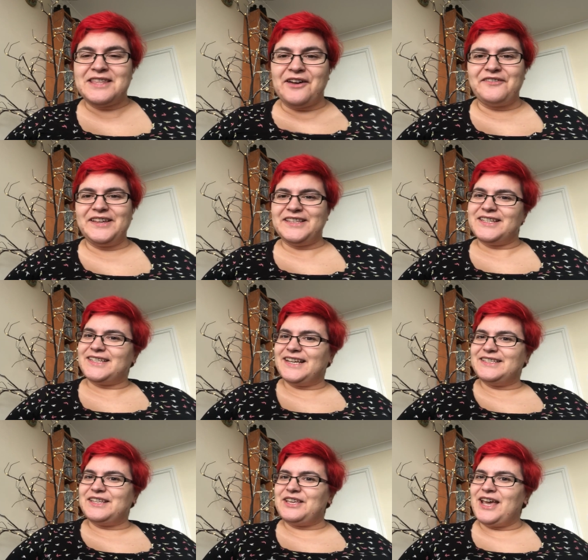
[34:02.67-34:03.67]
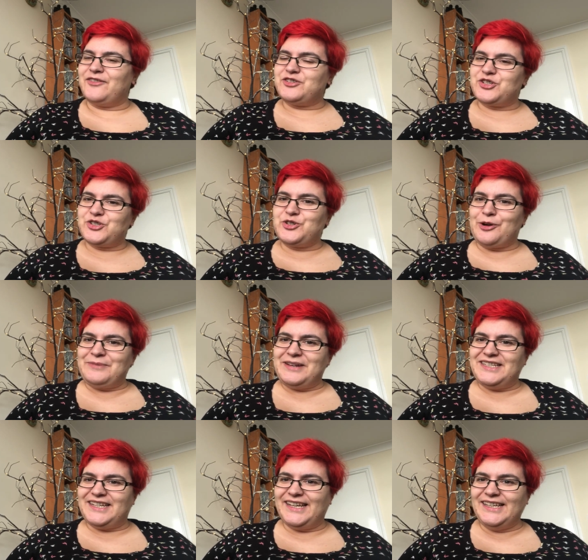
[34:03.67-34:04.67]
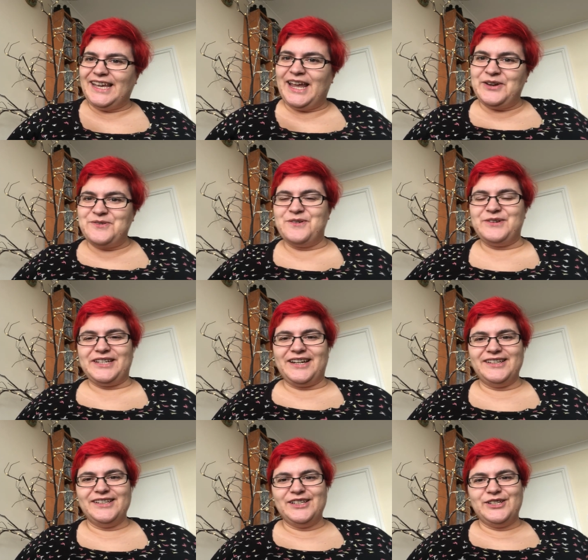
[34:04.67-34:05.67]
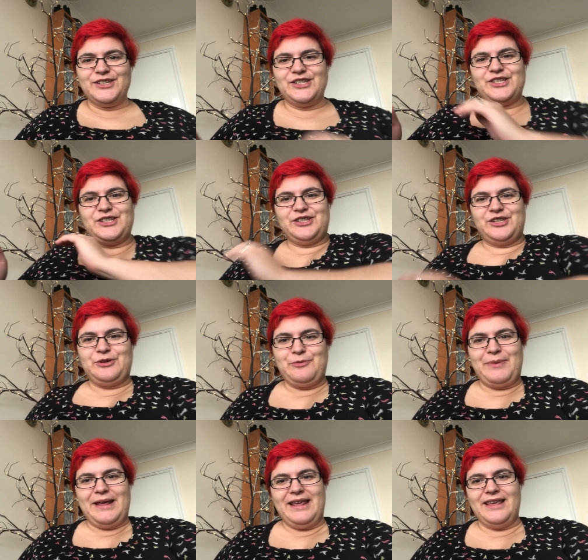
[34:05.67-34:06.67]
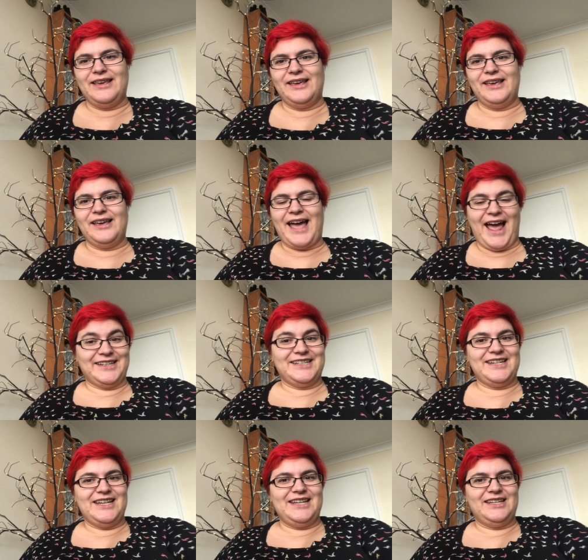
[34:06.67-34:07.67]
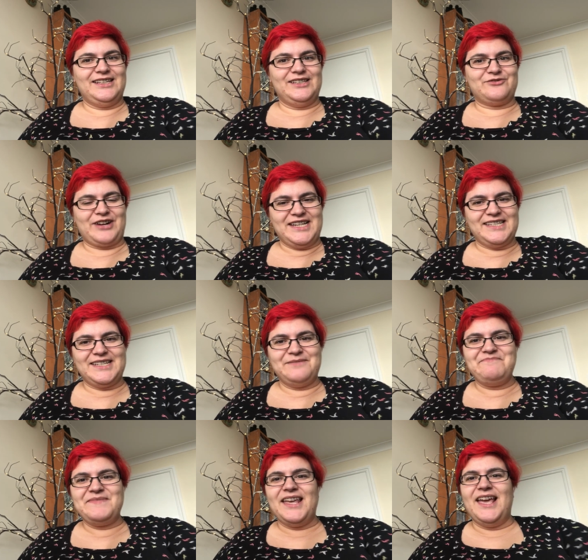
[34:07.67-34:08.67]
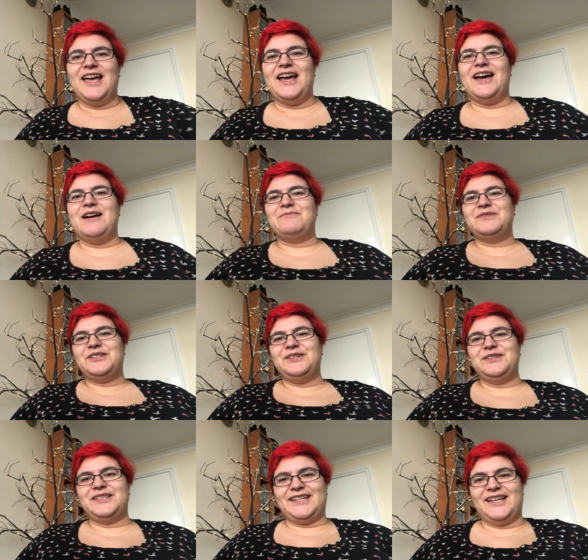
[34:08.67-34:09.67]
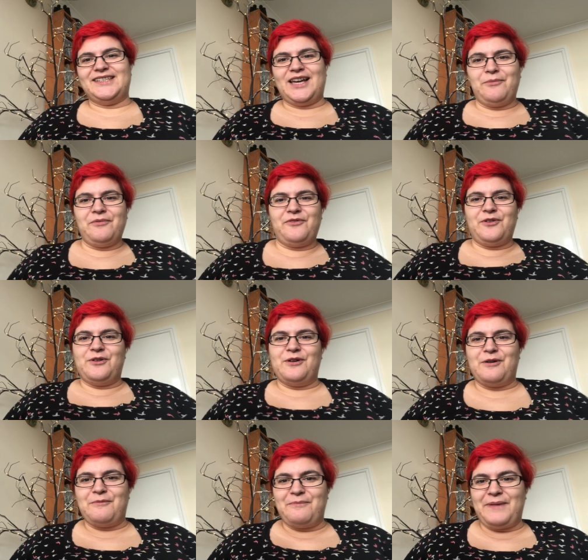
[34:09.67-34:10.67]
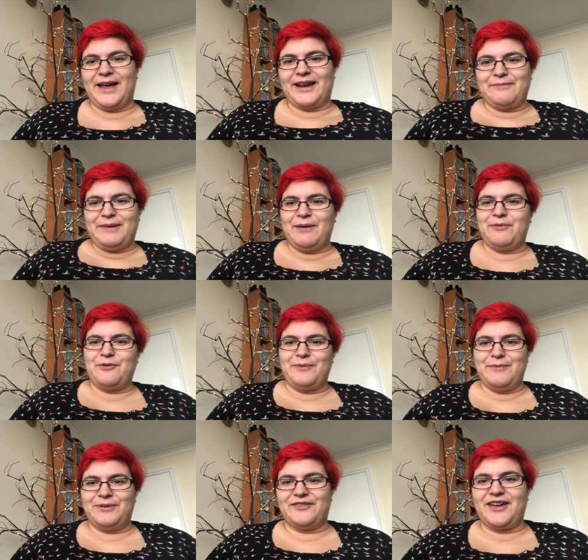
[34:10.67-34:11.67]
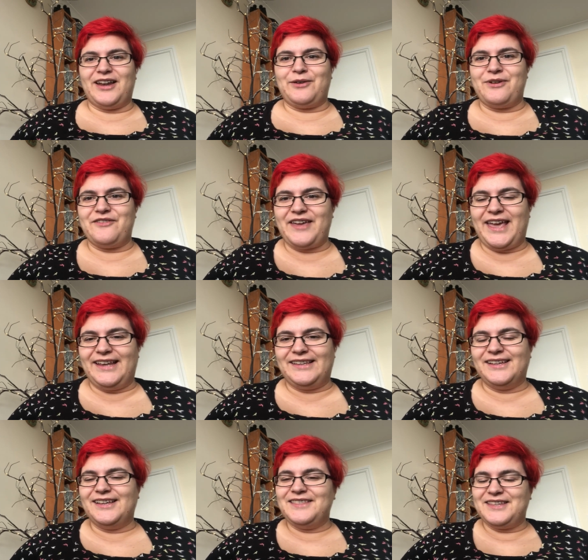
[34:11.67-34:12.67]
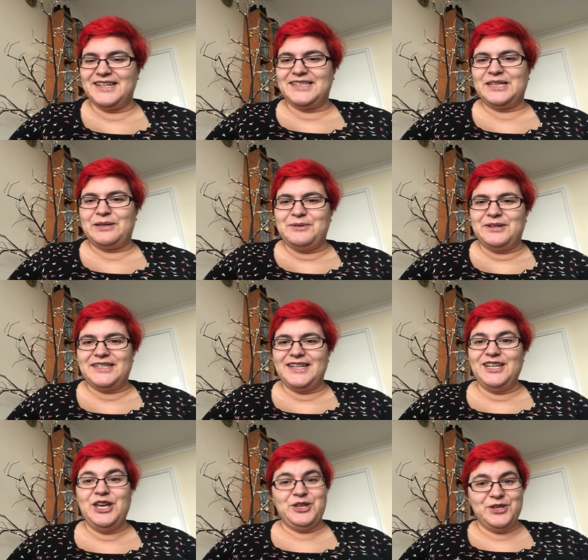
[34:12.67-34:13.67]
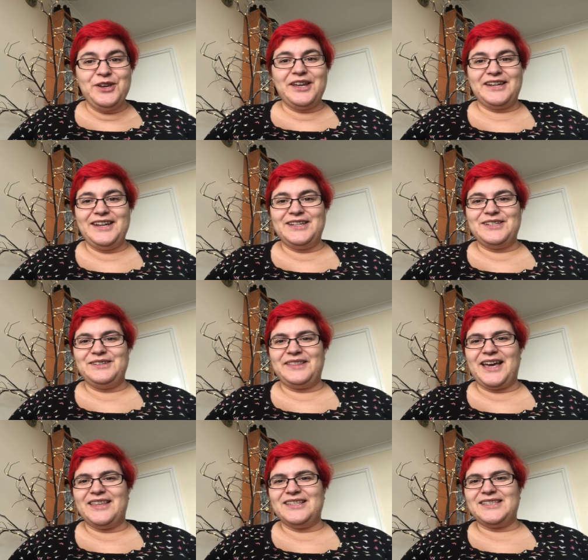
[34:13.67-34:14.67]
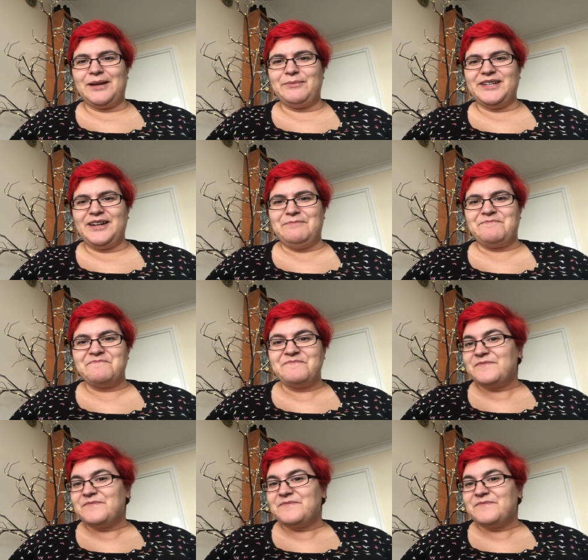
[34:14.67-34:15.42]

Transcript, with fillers: nothing that says that you have to stop knitting in order to be anti racism, um, to stand up for black people, people of colour within the knitting community. You can knit and do that at the same time.